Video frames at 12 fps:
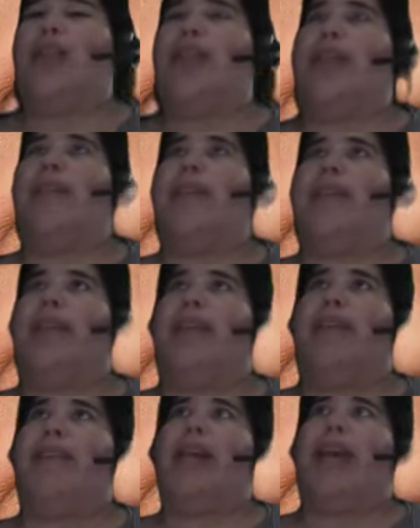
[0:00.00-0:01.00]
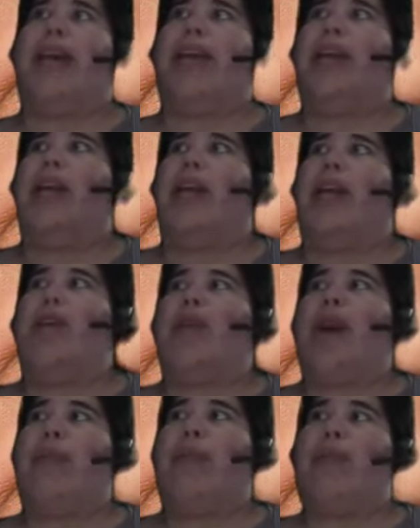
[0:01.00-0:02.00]
truly believe that
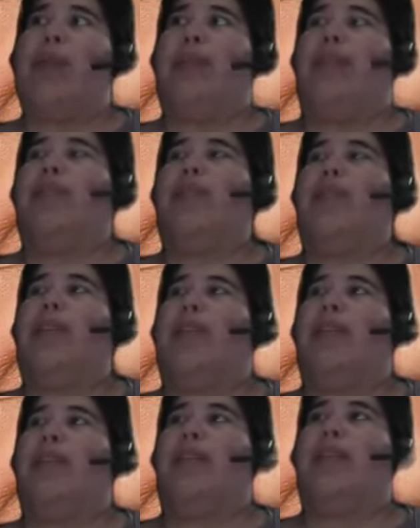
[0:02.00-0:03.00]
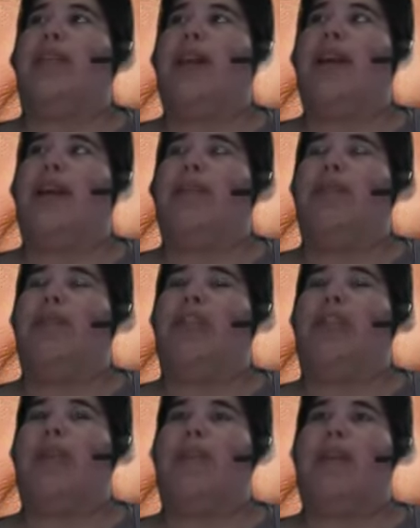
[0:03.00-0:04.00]
Robin Williams was um
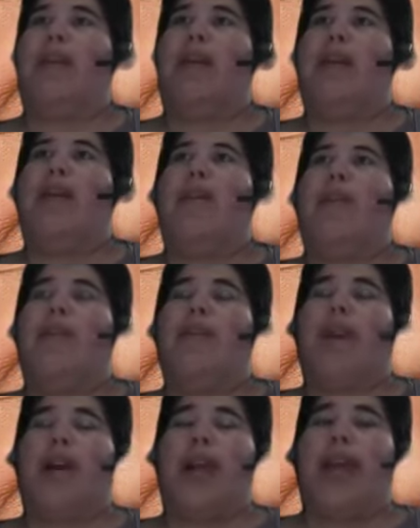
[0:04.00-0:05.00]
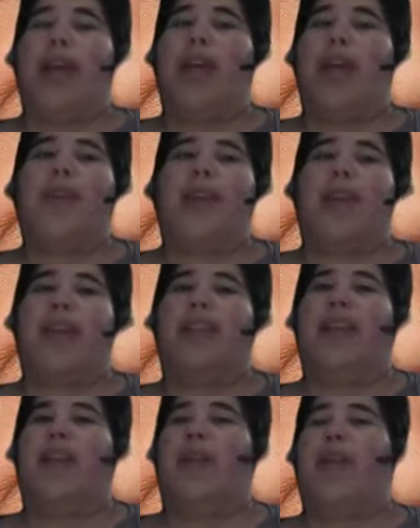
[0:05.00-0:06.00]
some one of our anchor beings
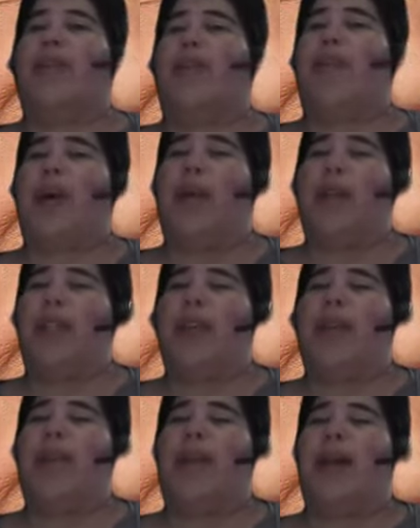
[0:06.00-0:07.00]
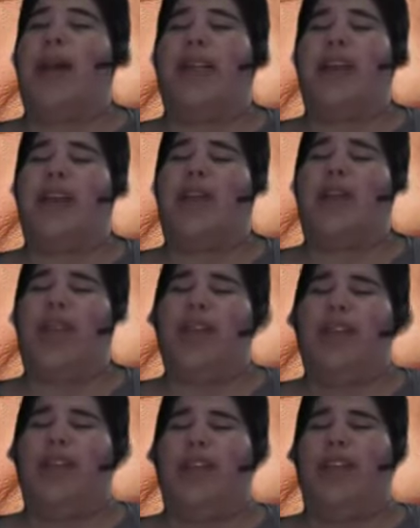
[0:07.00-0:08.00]
that we were supposed to come in contact with
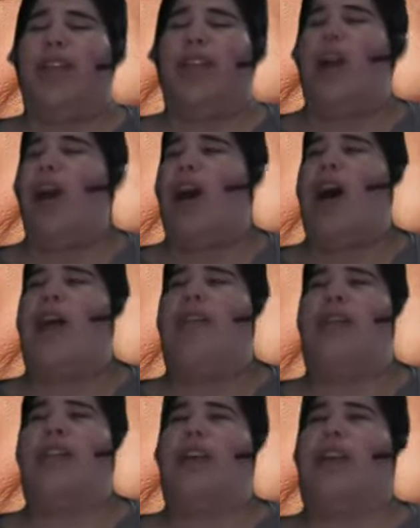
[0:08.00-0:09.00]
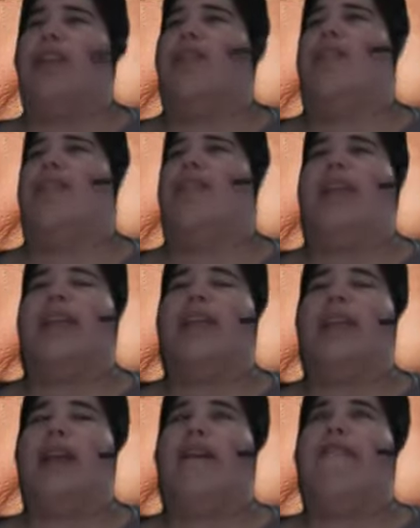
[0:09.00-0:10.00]
on this on this earth and like
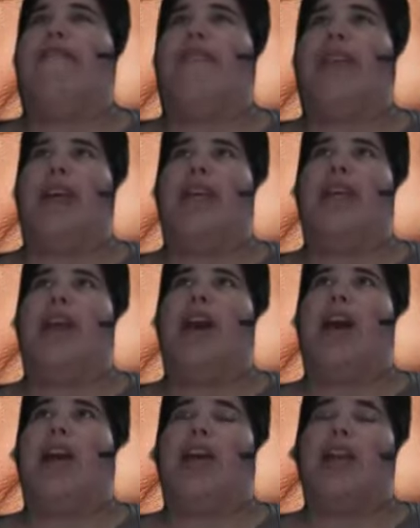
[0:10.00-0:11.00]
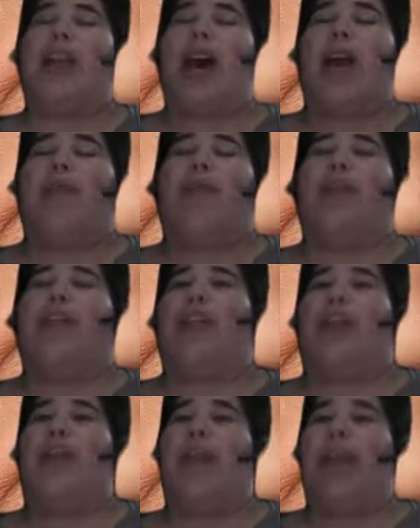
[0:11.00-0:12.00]
love and not not really
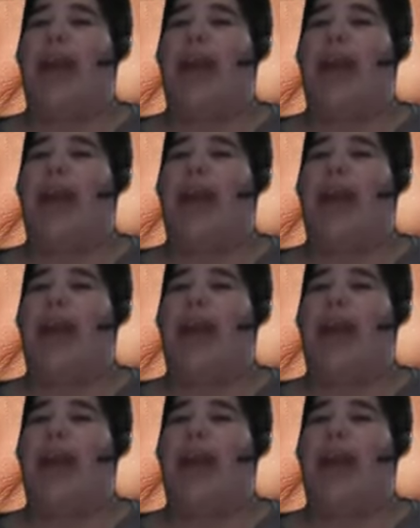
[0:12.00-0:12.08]
knowing